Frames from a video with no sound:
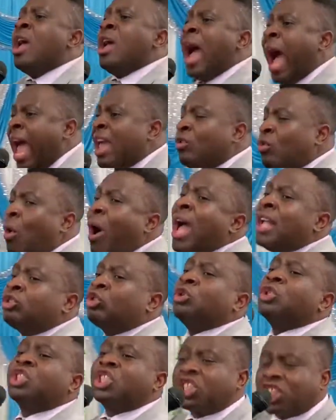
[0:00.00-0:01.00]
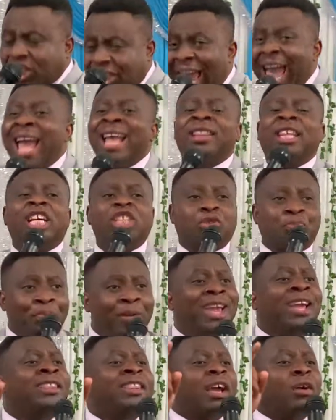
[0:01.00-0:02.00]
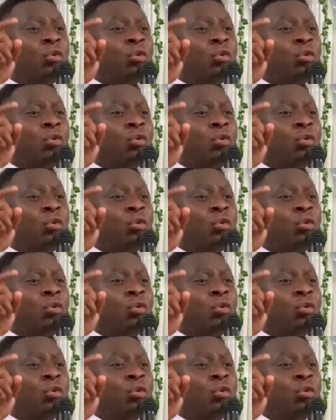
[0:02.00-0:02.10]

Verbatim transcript: I want to send and speak the